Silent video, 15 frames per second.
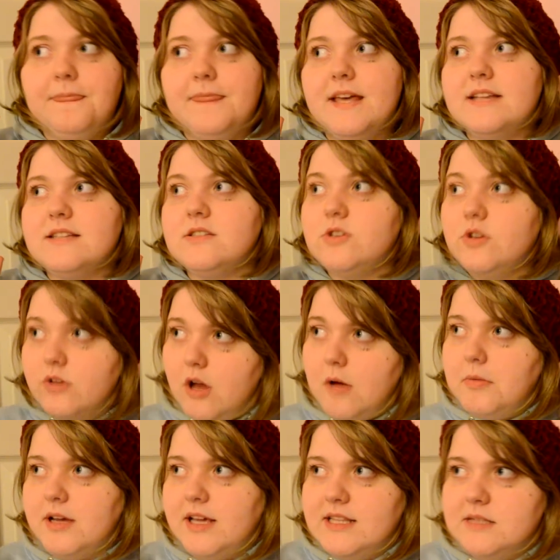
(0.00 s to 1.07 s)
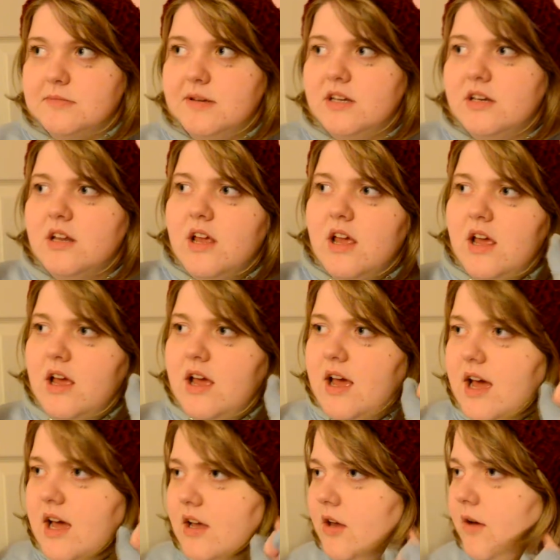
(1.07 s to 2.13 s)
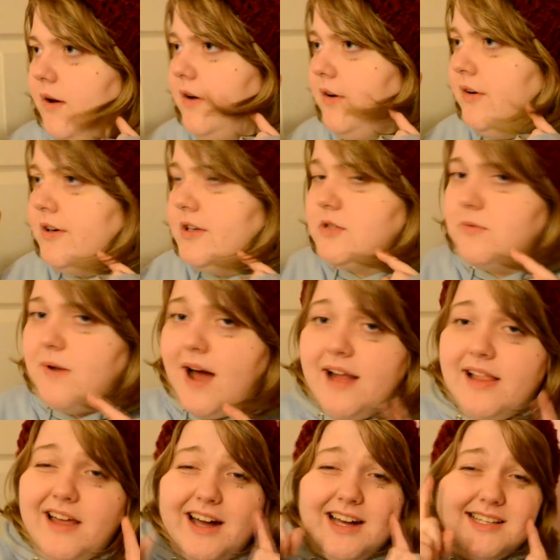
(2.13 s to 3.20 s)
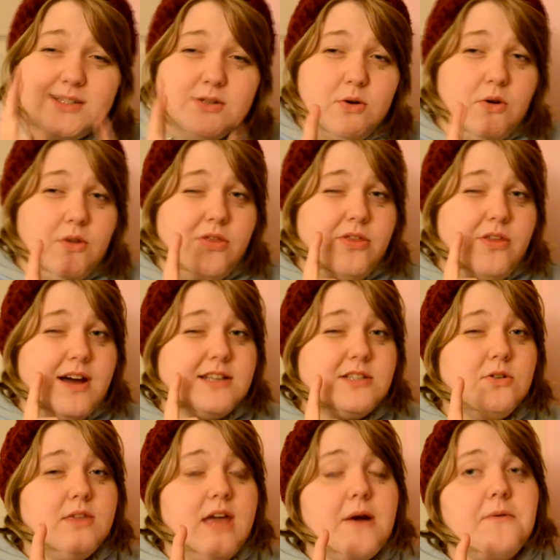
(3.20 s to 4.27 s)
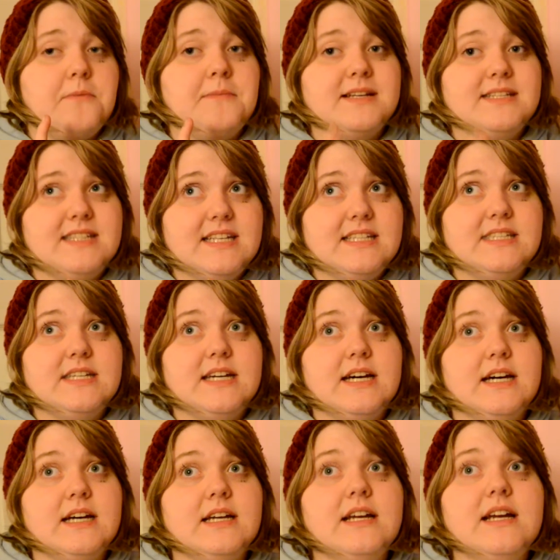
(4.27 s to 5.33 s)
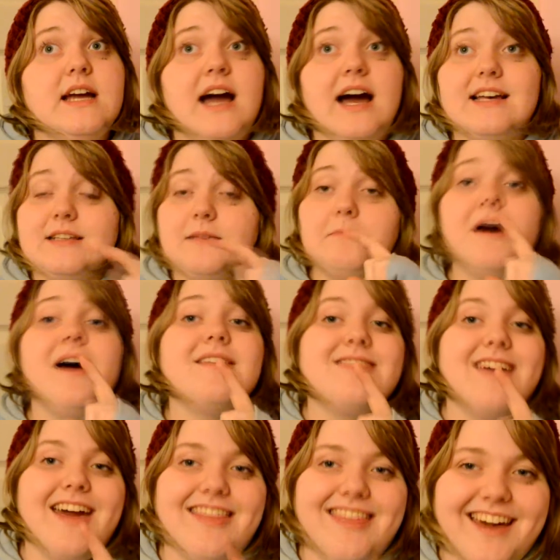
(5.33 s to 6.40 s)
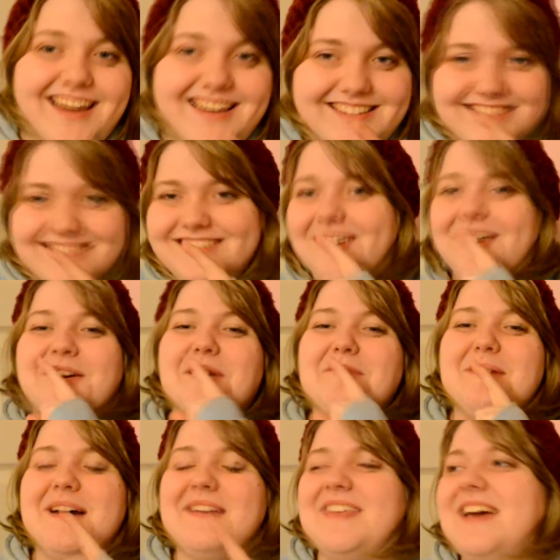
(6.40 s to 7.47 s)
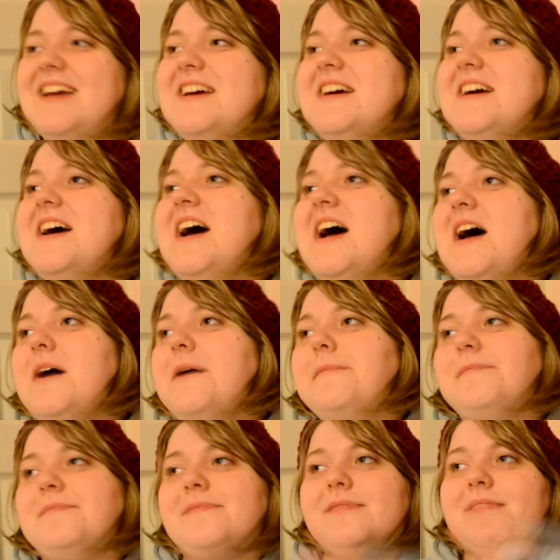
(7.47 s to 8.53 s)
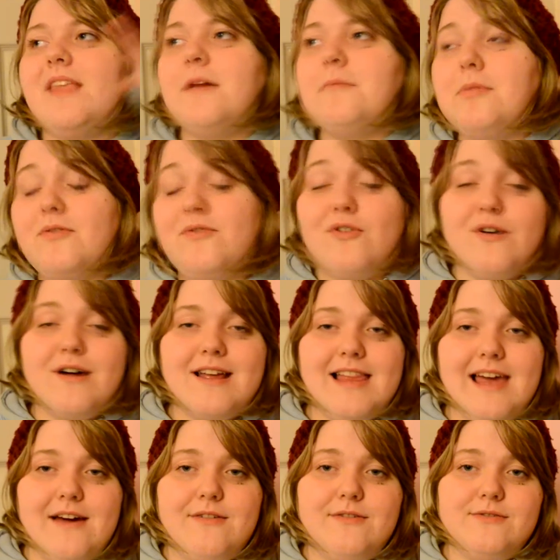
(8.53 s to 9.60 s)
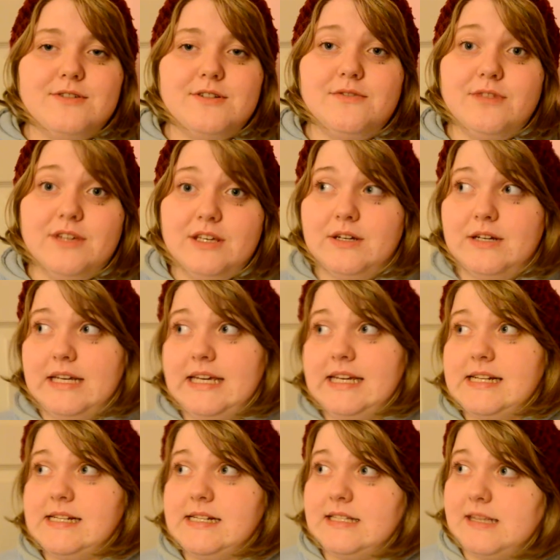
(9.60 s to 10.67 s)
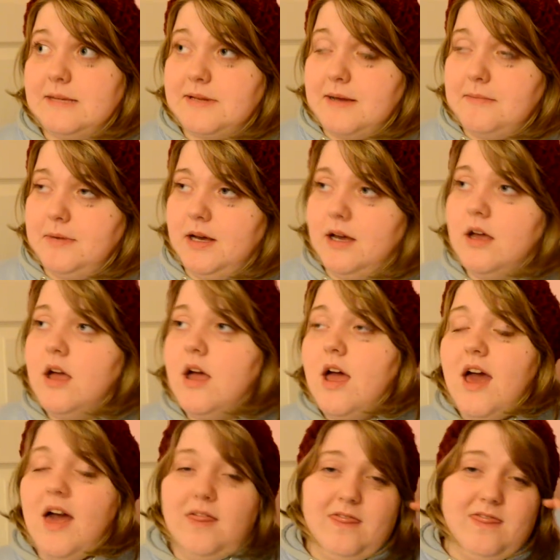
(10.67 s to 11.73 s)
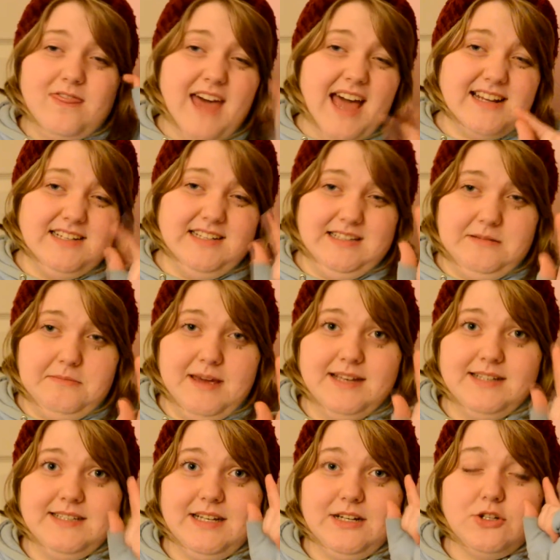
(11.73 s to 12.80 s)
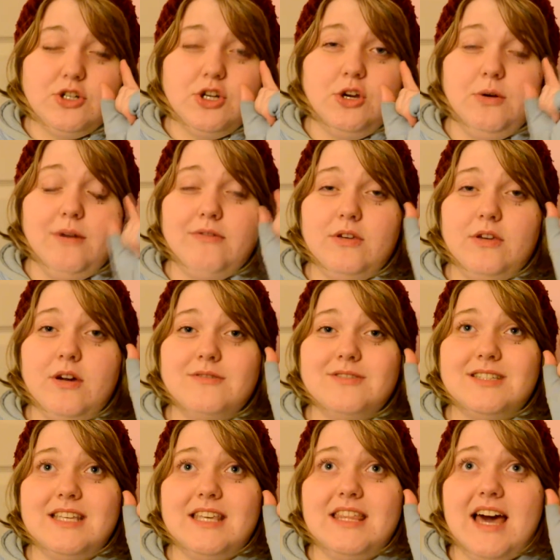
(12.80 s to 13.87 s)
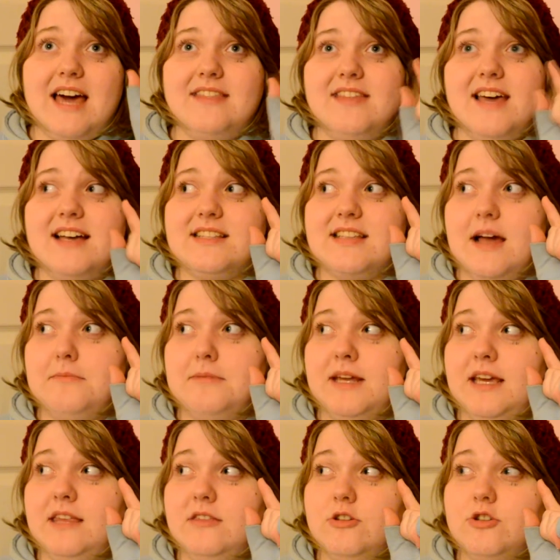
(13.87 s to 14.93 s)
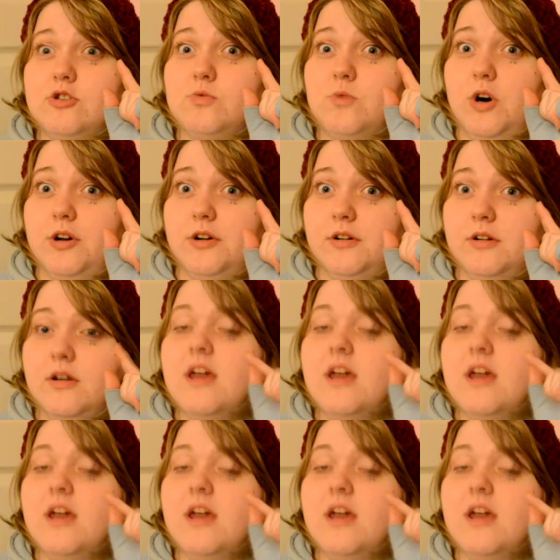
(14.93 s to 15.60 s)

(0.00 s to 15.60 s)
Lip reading: there's 2 Noble Kinsmen going on as well. I saw that with my sister as a birthday thing, not an unbirthday, before I left for uni in September. That is amazing too. If you go see that, that's happening in the Swan.